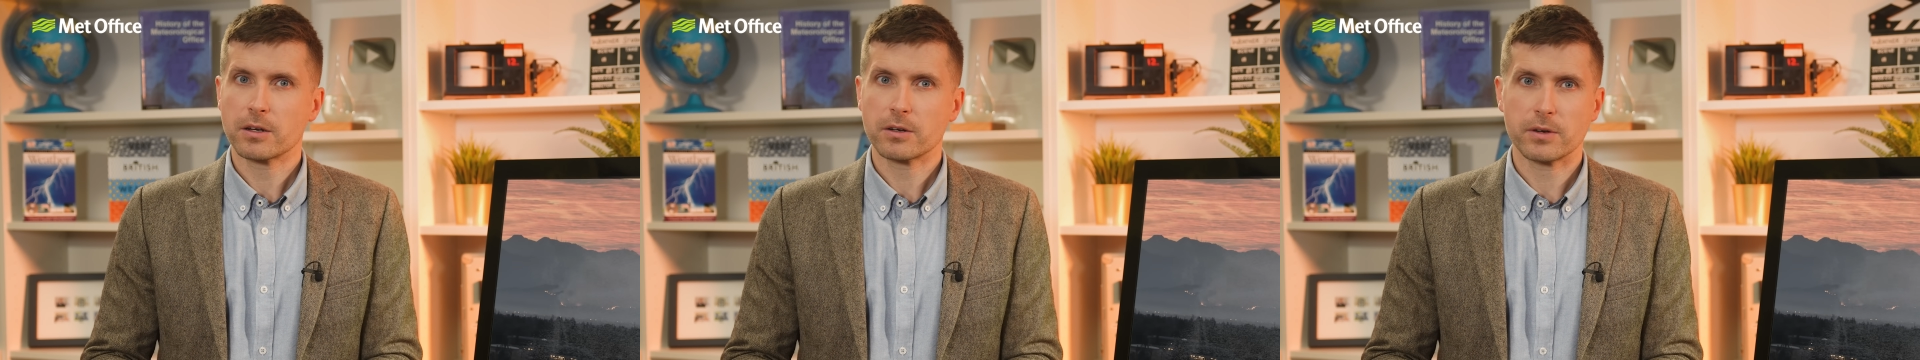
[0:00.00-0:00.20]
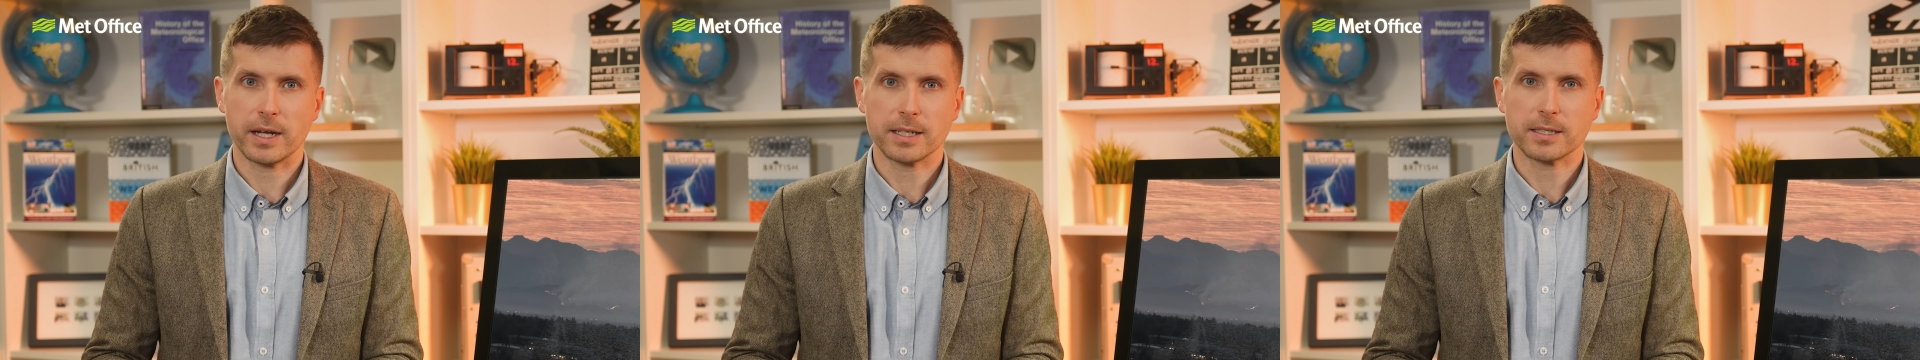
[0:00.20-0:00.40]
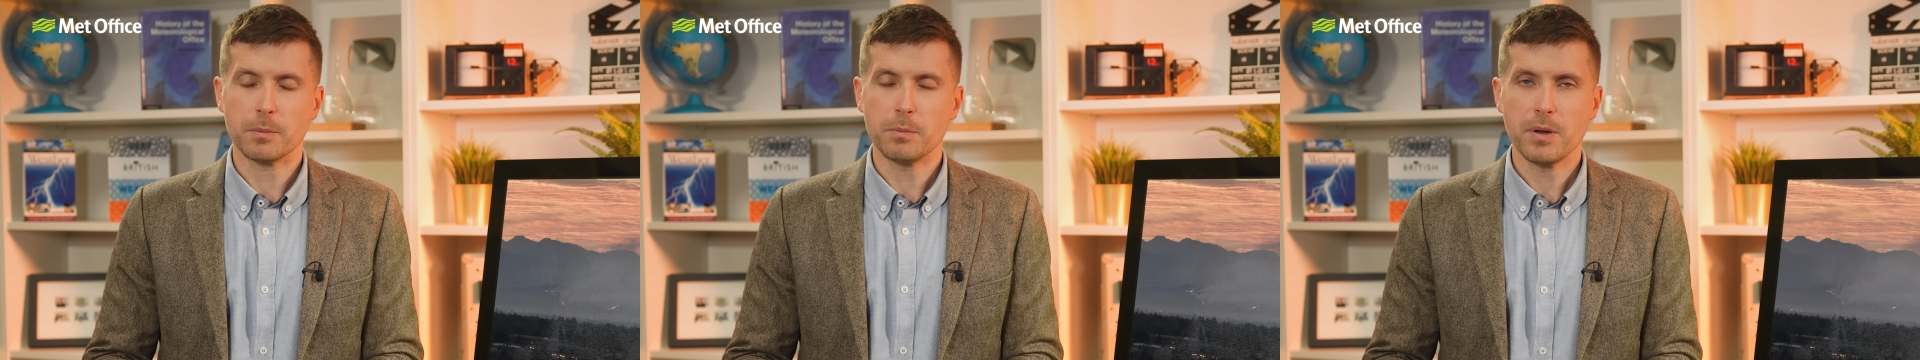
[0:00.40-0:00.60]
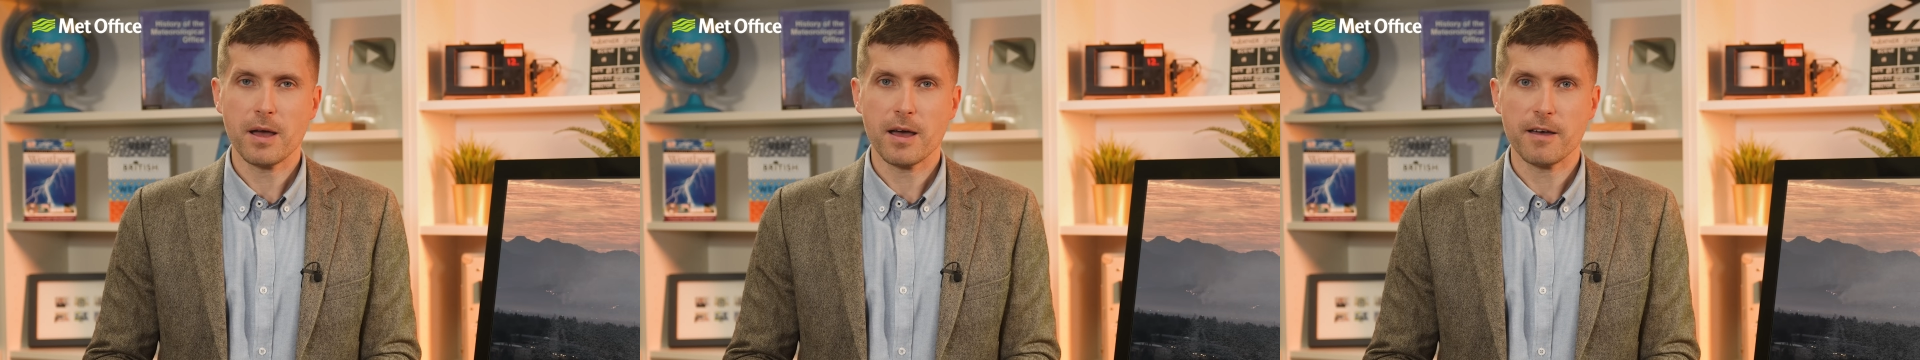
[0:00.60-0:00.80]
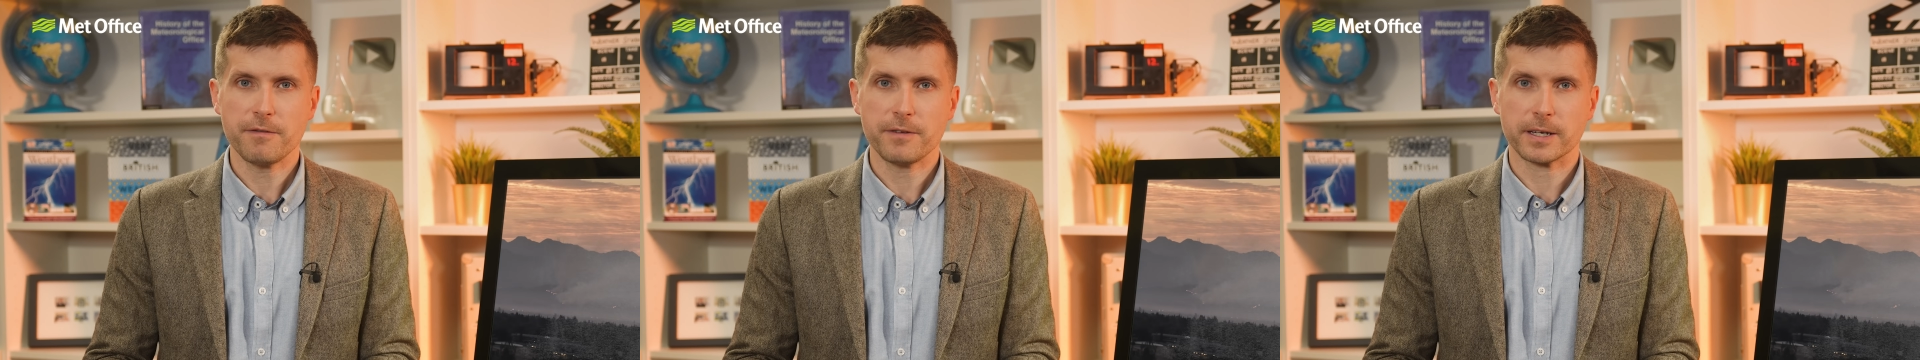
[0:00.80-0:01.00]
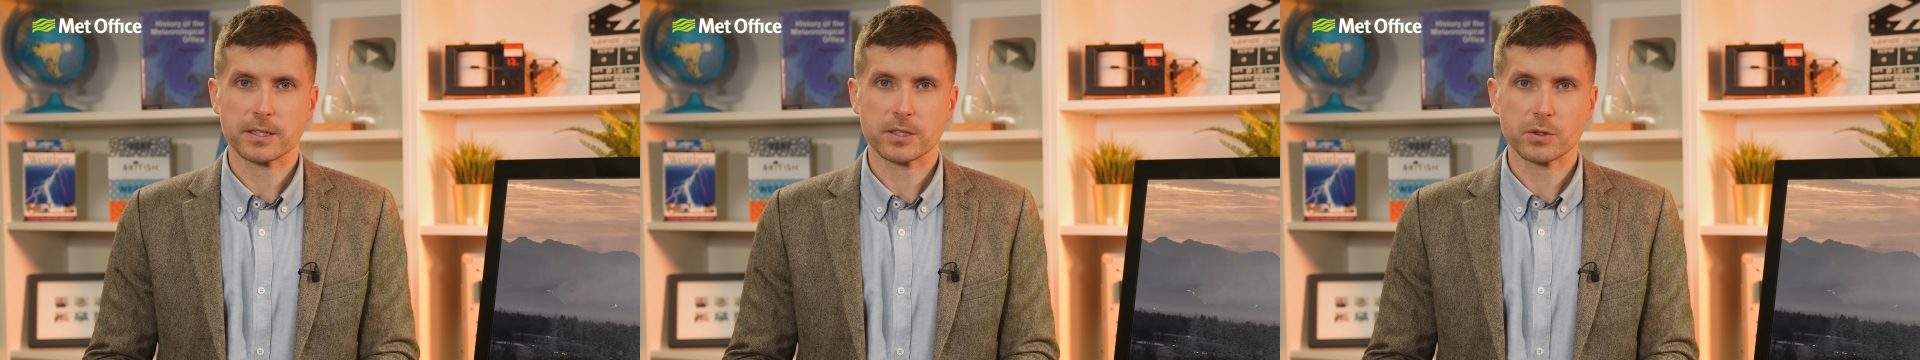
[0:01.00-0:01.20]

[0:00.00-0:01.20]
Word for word: creates a perfect